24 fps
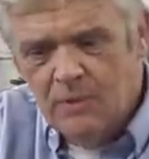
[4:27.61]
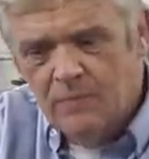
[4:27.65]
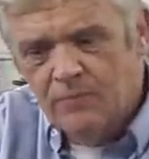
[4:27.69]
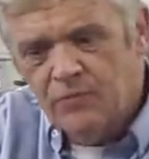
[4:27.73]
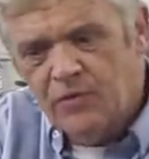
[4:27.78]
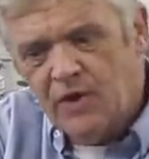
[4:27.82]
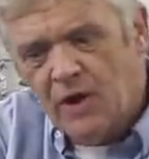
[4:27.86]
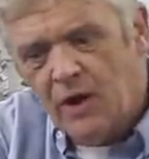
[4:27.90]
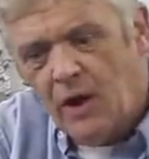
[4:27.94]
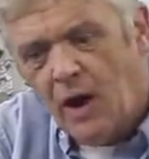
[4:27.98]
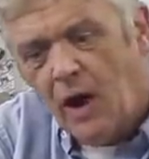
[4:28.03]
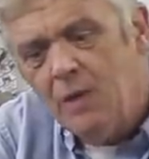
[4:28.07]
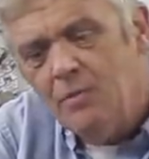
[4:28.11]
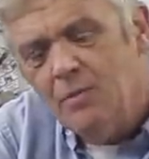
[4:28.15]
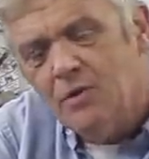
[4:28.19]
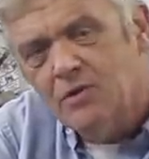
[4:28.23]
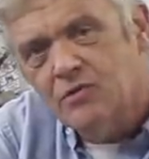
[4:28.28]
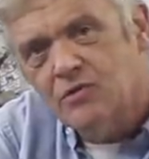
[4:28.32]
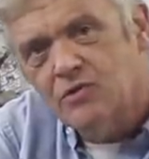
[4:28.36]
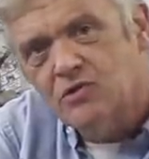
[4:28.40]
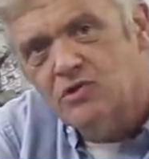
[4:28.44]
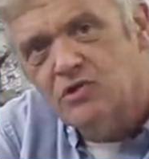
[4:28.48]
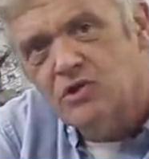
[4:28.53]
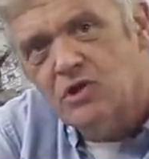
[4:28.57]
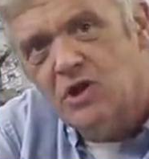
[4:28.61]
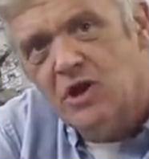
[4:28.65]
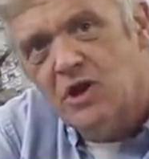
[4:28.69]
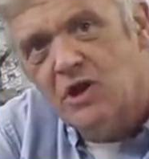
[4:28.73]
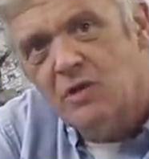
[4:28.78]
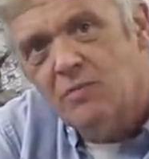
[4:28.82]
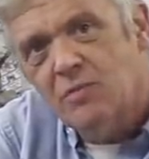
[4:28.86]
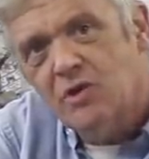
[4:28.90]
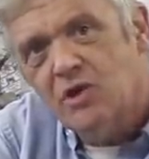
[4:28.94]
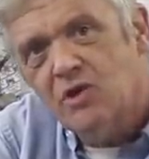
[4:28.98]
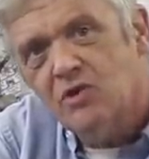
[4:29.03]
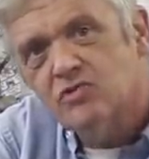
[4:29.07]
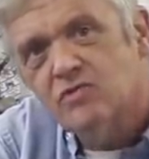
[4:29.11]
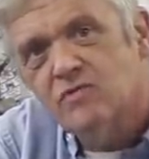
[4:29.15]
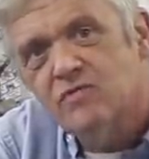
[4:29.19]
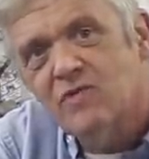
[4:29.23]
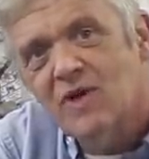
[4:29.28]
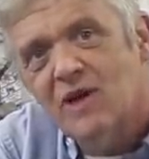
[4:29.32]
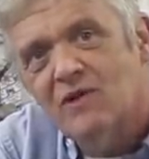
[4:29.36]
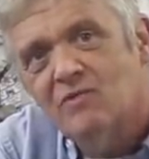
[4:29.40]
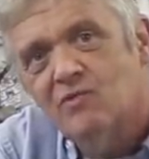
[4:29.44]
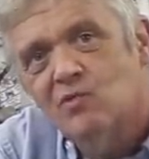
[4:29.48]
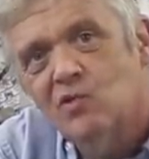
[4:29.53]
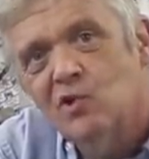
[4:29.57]
Now I'm interested in it because of
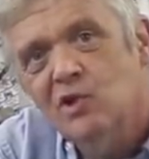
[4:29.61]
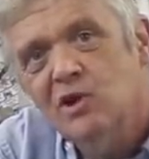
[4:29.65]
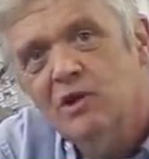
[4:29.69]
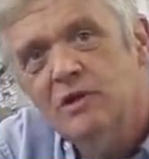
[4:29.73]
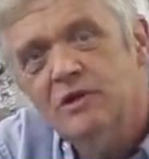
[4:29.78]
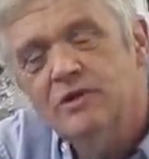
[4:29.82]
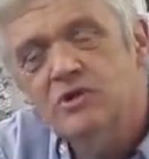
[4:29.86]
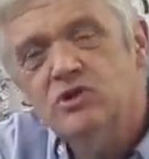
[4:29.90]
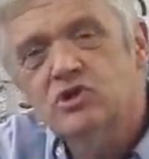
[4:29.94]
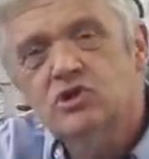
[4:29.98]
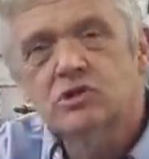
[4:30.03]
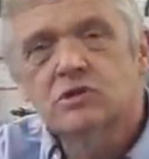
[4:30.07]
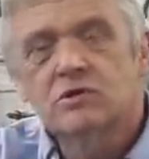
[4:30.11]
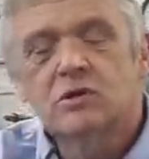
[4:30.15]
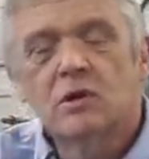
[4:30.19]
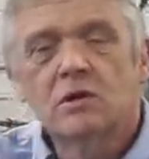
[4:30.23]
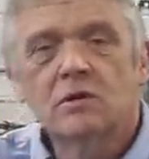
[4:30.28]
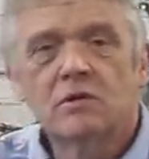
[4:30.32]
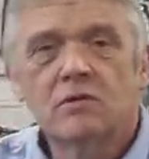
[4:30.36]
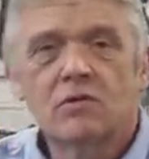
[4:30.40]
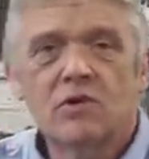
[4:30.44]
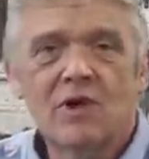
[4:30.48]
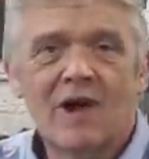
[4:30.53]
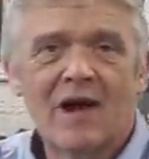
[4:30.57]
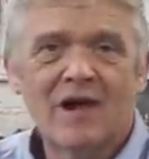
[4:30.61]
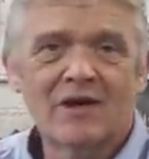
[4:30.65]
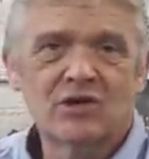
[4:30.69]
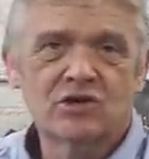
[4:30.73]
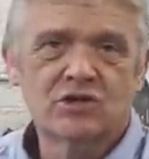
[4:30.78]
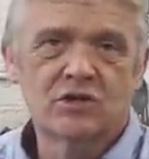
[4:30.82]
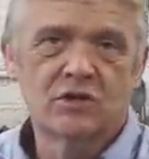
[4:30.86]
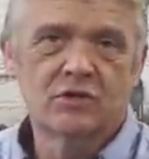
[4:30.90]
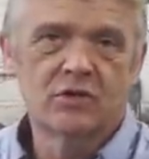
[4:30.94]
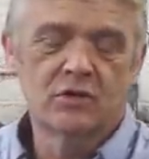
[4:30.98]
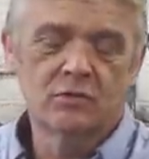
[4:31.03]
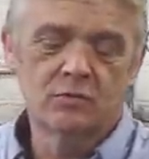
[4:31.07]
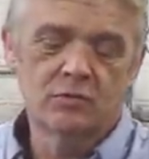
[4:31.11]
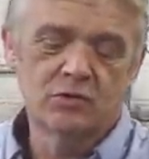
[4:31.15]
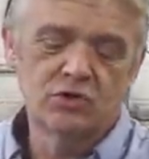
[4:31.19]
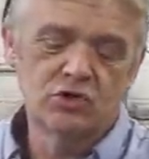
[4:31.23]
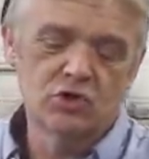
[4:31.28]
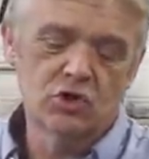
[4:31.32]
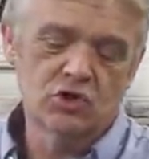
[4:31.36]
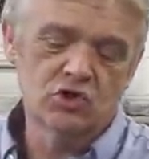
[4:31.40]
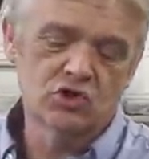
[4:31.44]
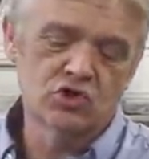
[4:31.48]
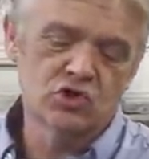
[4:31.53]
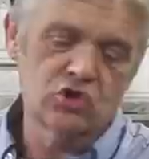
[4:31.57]
that really strong reaction that we
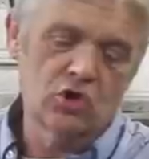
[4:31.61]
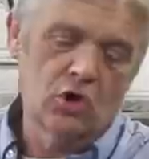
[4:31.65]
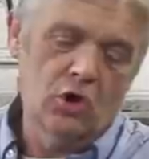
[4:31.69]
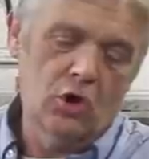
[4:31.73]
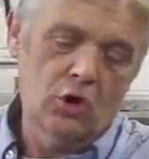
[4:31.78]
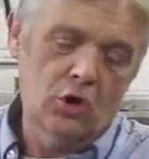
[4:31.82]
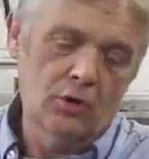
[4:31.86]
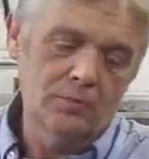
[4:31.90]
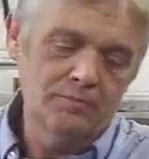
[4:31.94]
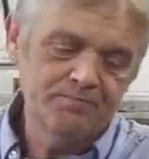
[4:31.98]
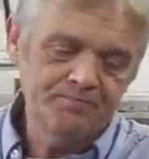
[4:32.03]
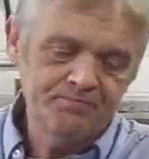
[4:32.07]
just saw.